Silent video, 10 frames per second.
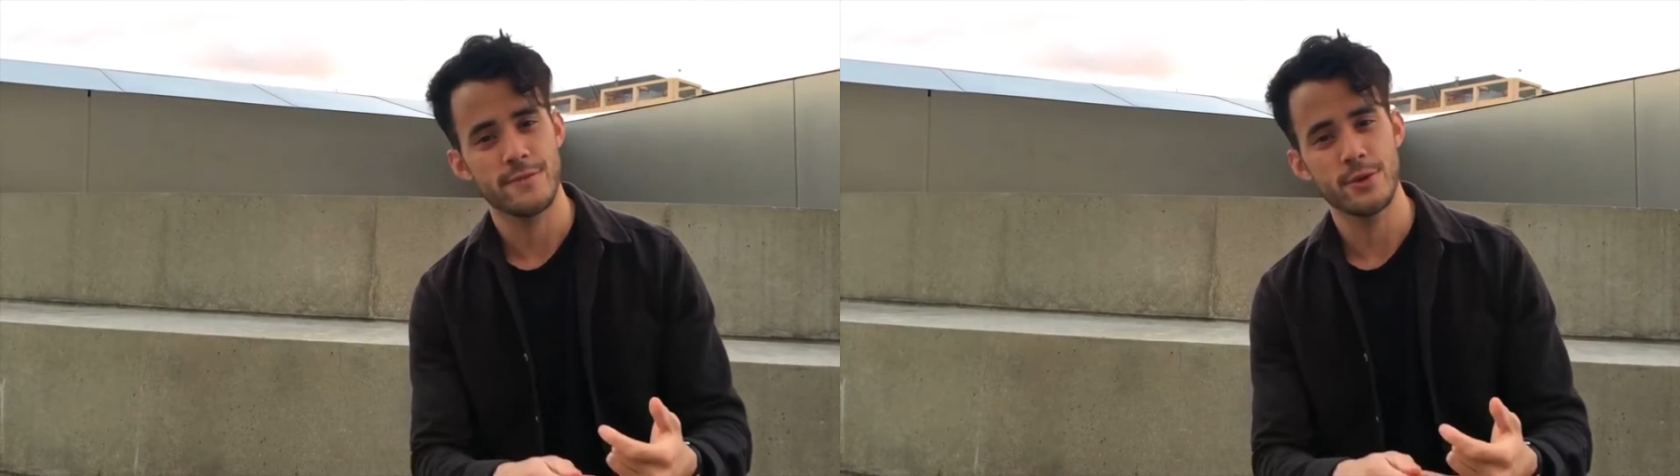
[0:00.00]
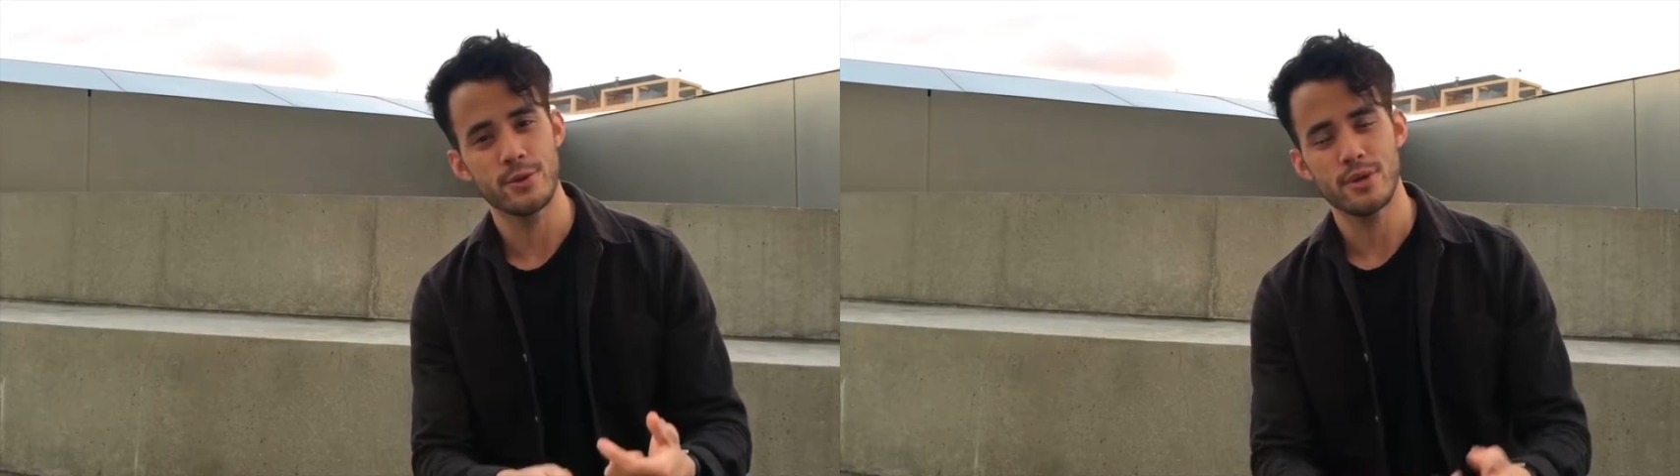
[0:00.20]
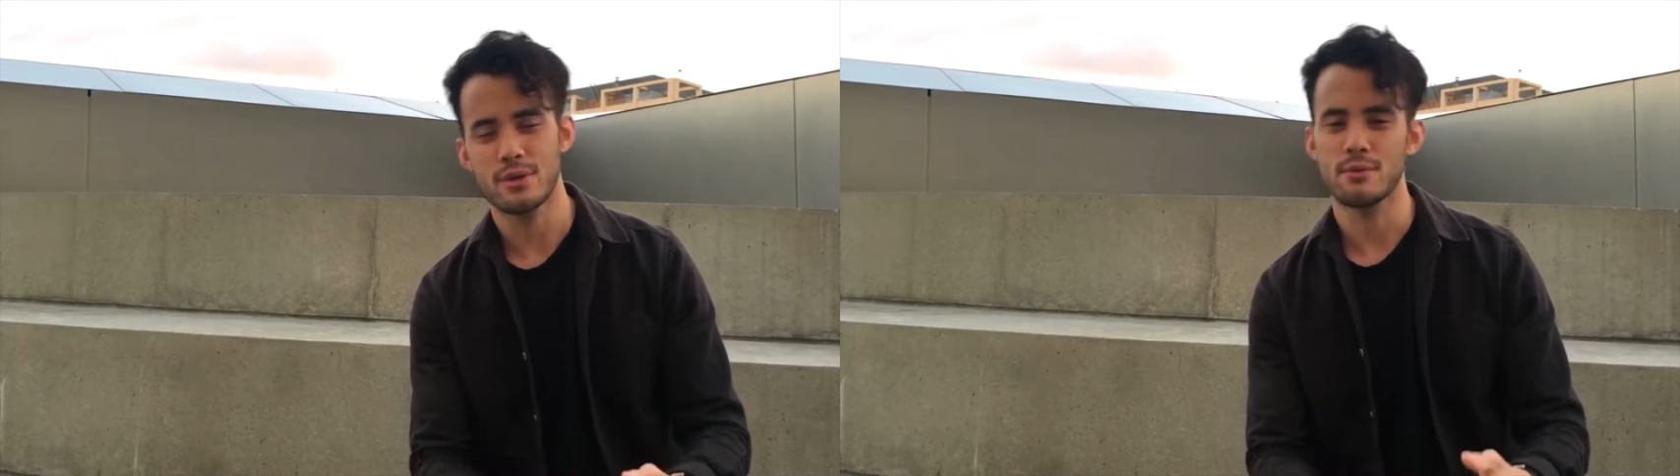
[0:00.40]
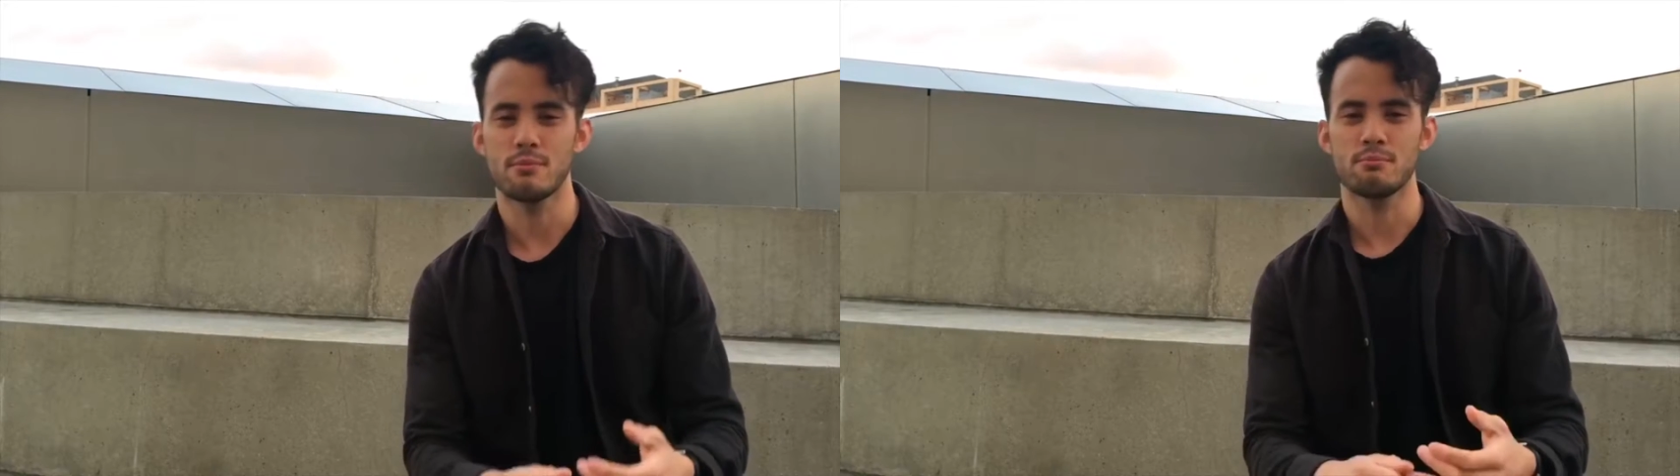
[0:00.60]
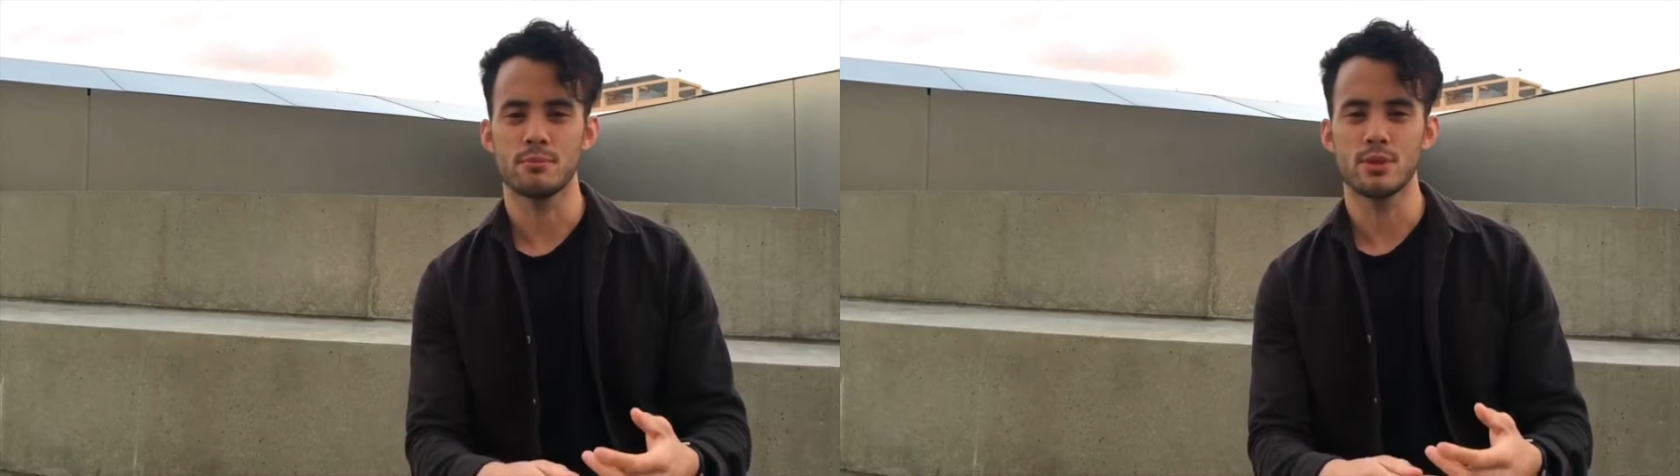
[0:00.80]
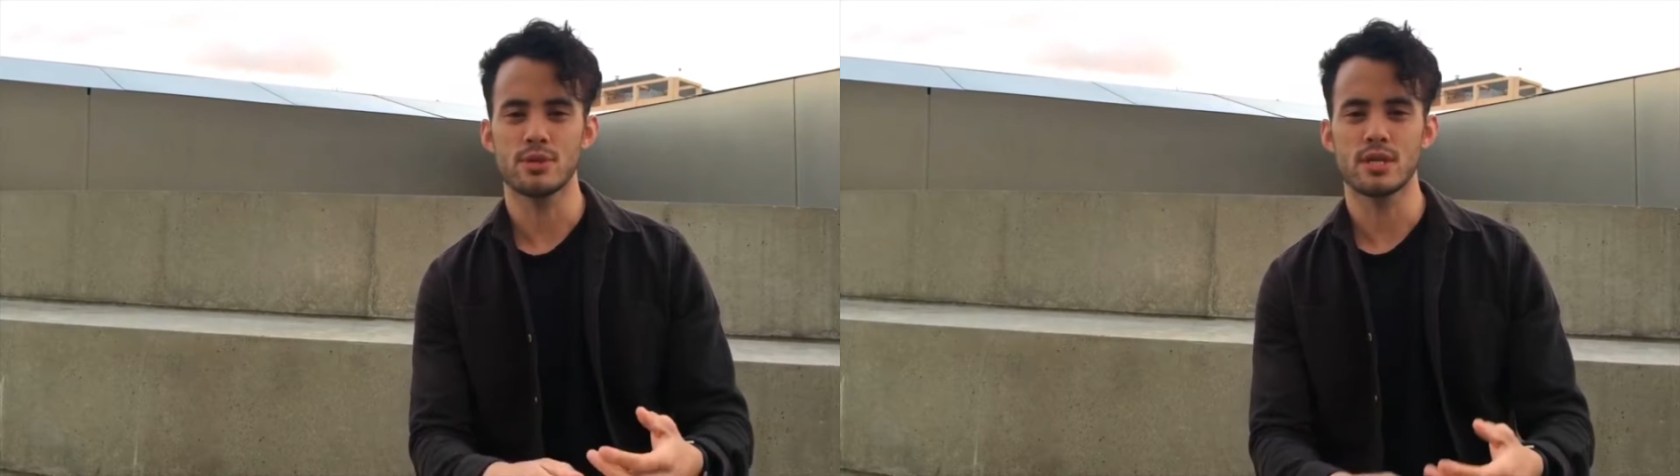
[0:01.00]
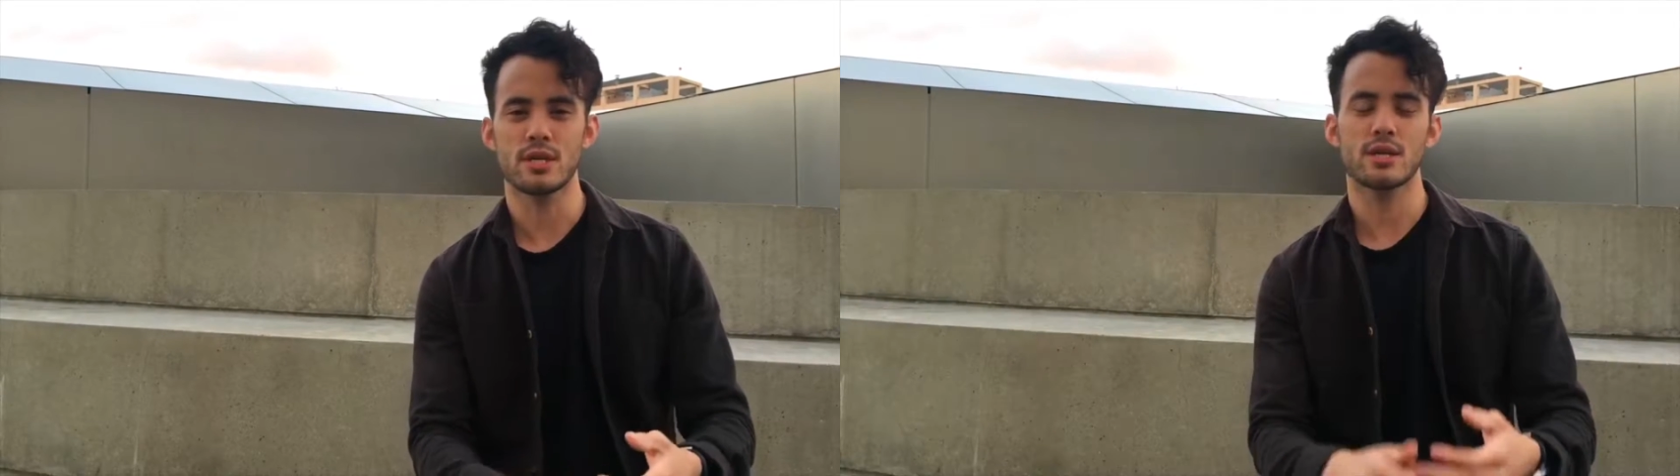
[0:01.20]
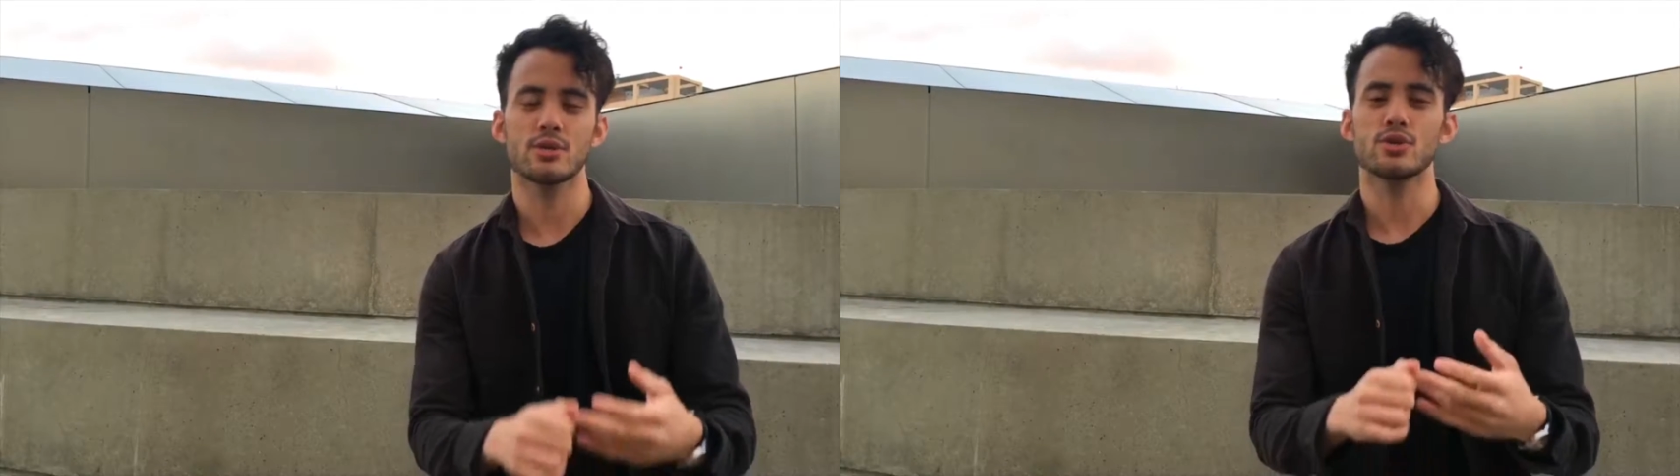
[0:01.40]
food, music,
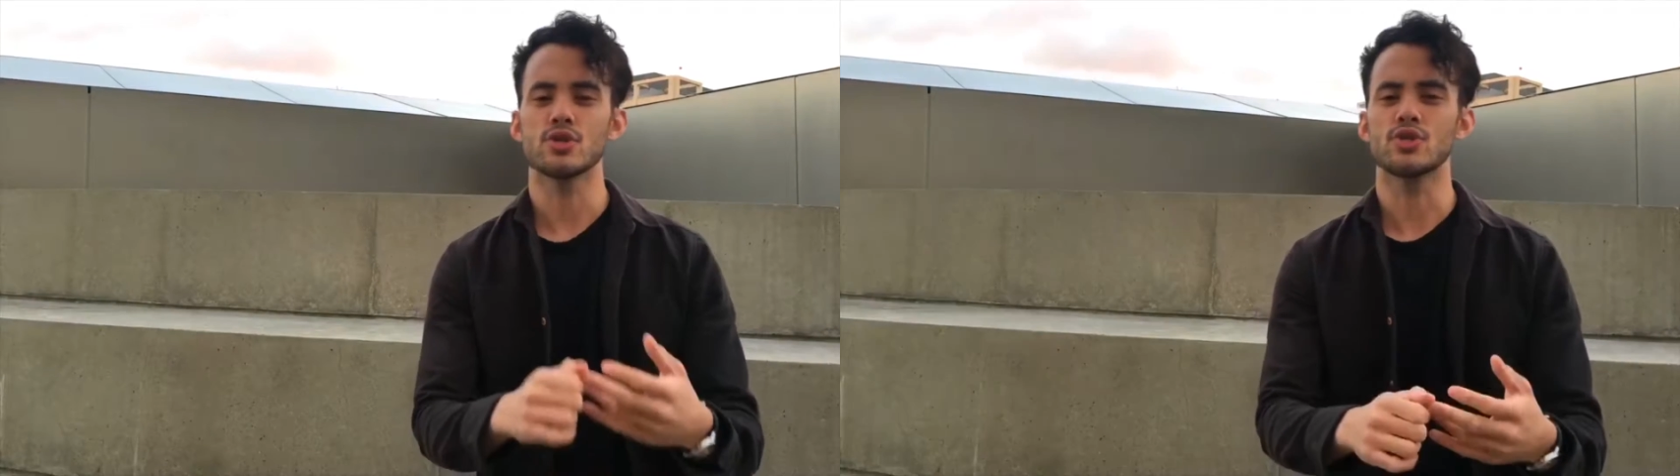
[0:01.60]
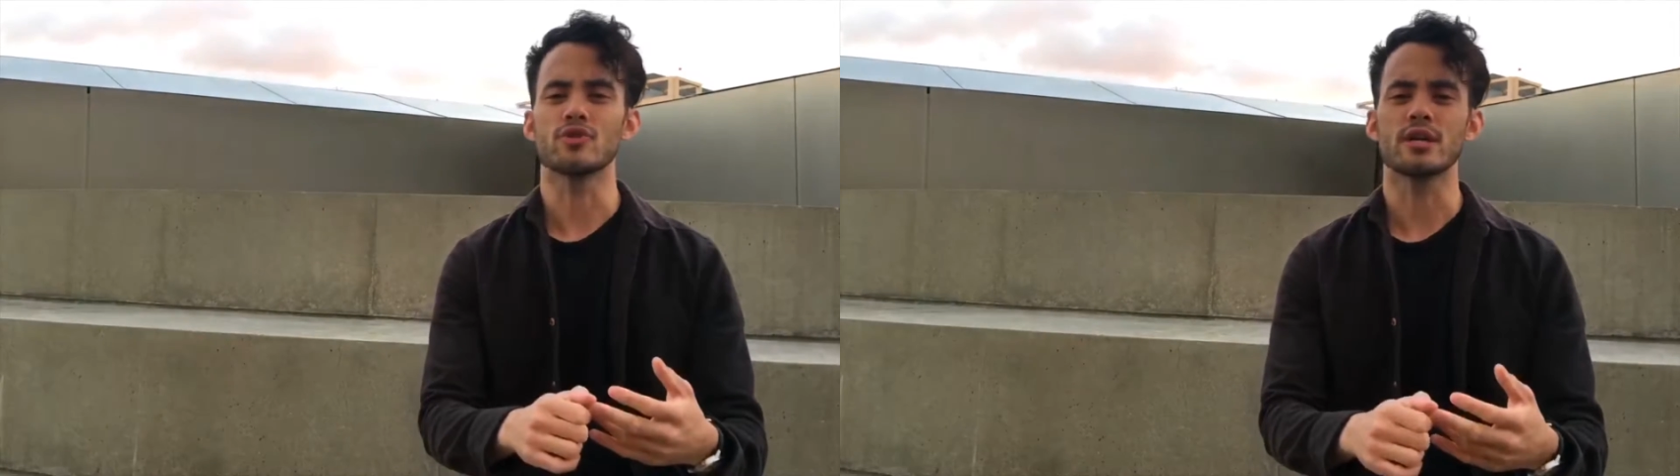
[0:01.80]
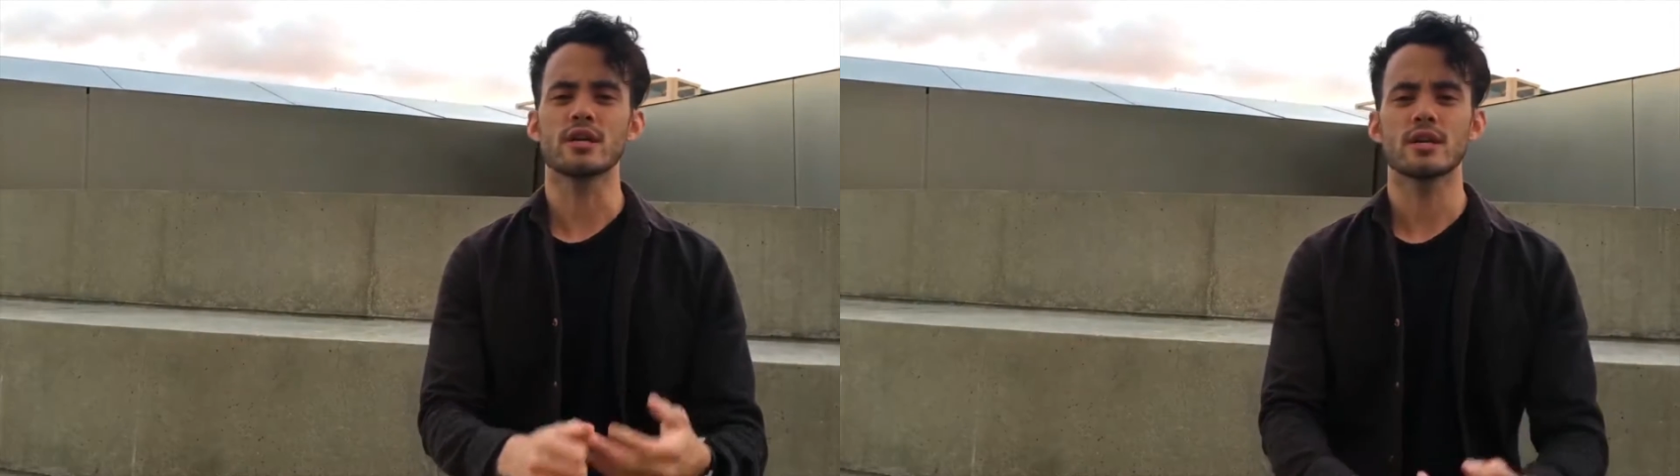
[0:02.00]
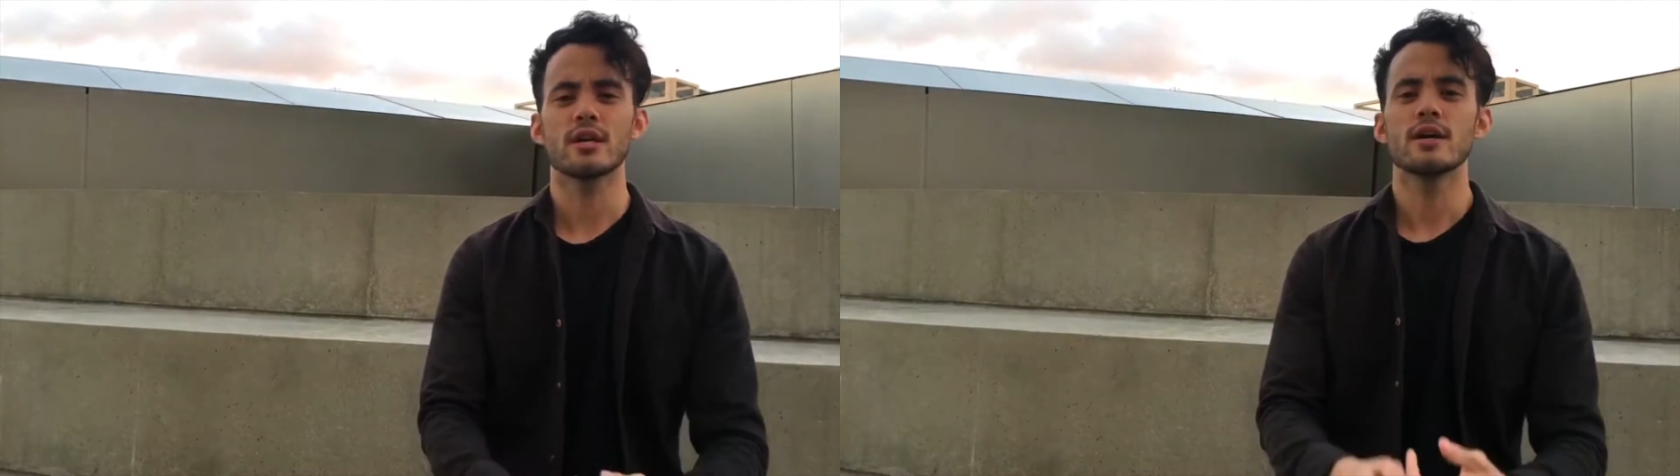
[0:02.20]
drink,